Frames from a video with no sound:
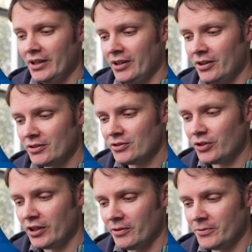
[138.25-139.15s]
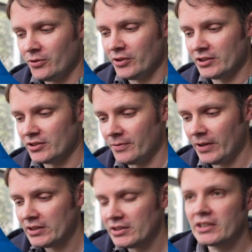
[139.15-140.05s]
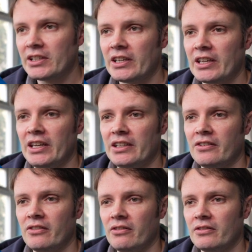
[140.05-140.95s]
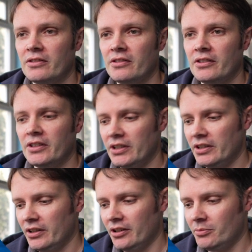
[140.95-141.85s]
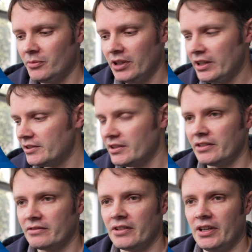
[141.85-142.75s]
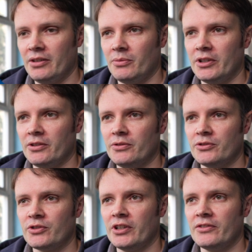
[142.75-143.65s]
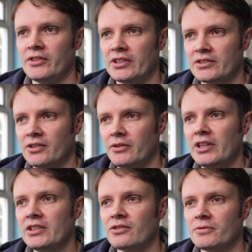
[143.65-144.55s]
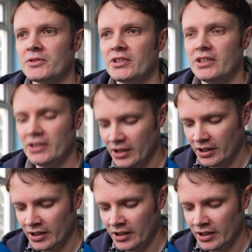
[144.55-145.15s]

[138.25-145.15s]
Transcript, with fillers: I'm going to try out a few things. The fan did kick in on the um, heatsink there when I was trying things, so it is obviously